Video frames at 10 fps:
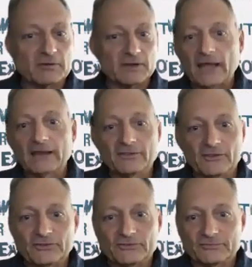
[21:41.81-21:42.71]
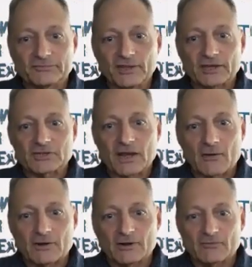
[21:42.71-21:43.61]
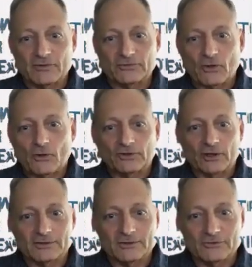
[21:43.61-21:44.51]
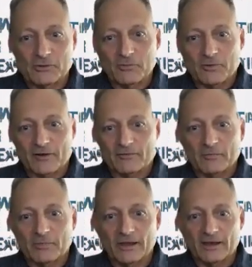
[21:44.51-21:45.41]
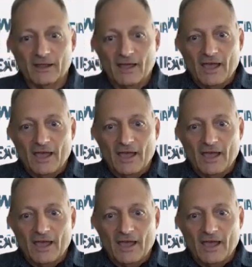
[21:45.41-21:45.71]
We edit this section out here if this goes on YouTube or whatever. But